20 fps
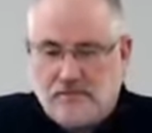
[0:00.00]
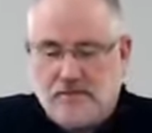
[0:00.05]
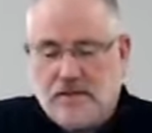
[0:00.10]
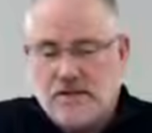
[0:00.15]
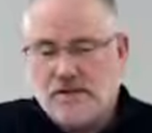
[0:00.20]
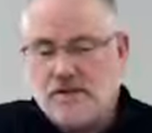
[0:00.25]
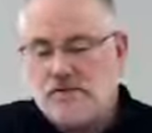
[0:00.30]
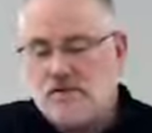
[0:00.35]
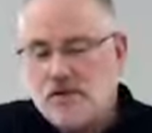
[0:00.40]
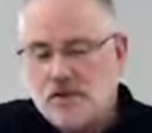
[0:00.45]

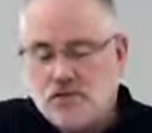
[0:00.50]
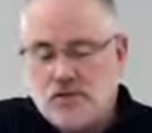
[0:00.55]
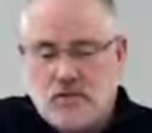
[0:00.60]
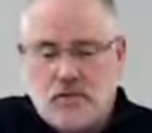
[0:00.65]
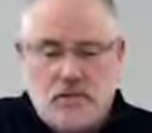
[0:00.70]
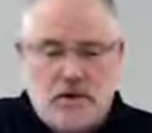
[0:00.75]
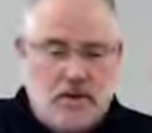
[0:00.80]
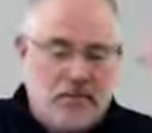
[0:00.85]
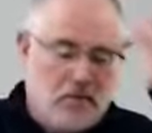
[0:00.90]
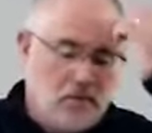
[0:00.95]
And so just
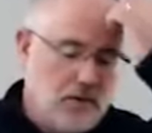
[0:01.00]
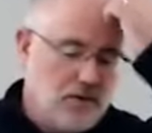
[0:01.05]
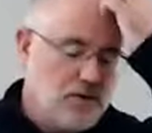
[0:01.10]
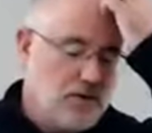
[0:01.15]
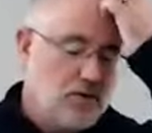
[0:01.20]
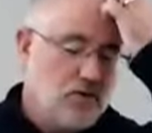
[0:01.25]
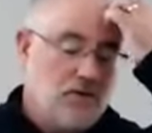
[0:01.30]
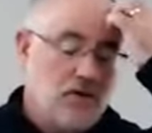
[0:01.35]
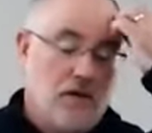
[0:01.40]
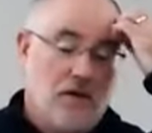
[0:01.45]
remember, as
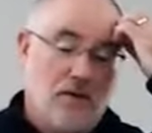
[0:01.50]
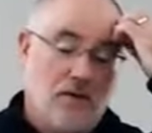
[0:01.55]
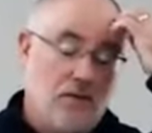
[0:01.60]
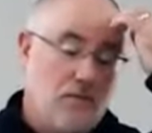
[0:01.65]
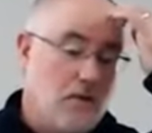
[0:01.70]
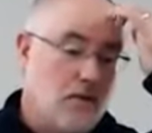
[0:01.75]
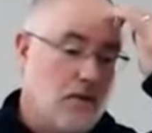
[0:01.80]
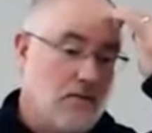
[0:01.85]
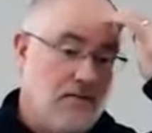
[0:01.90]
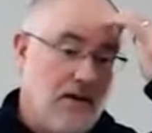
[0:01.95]
you study the
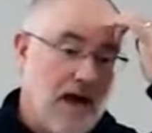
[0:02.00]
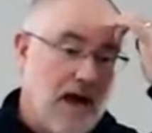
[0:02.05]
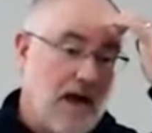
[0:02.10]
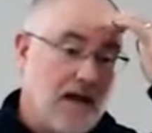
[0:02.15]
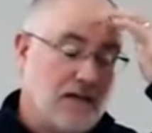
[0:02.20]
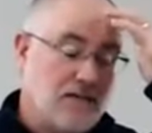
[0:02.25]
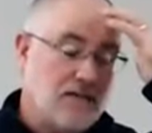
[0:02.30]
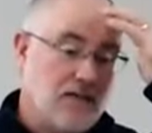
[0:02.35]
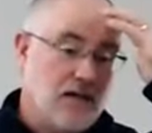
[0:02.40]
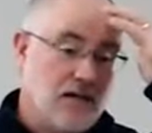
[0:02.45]
book of
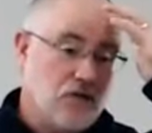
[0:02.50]
Acts,